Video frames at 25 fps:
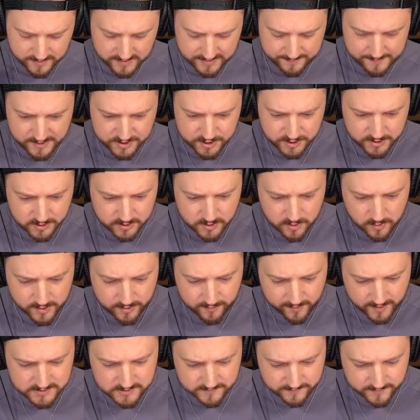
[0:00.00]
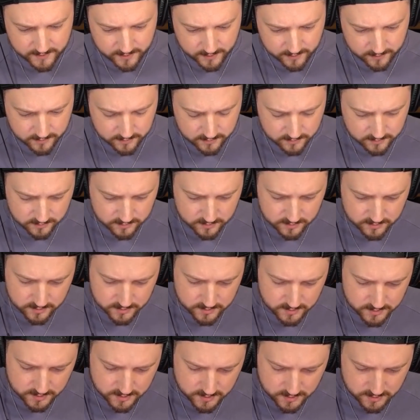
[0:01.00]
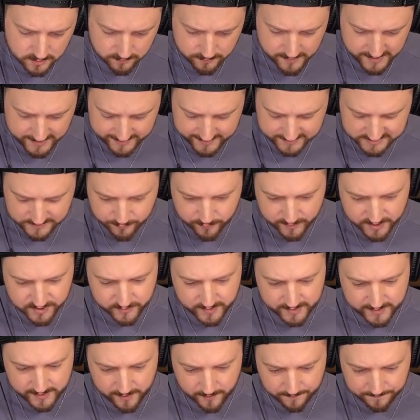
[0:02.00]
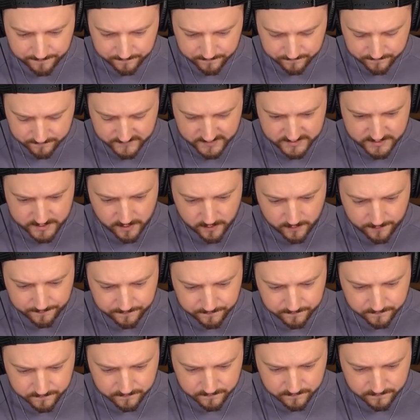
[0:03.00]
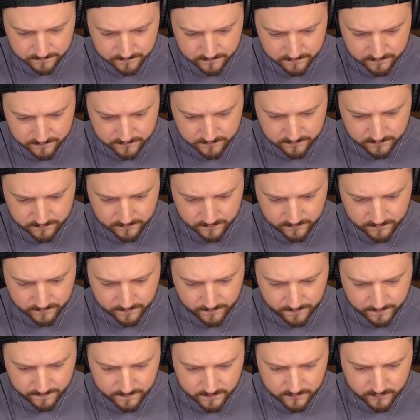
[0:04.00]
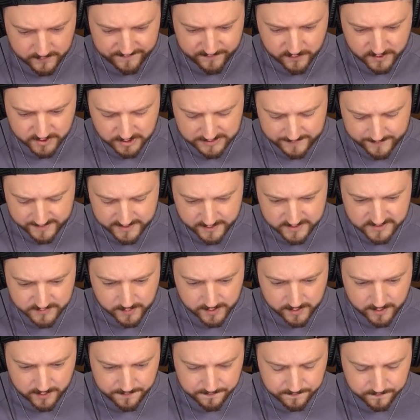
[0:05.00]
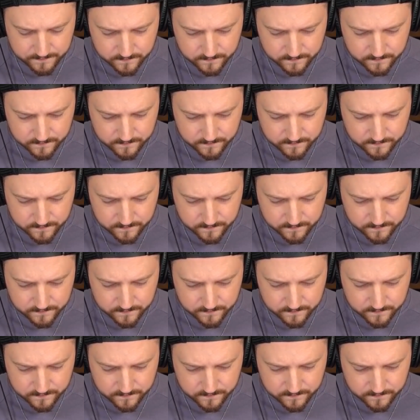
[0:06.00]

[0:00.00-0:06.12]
I'm actually gonna go aggressive here. Megan at the bridge right now. Let's go. Wait for it to come in here as well.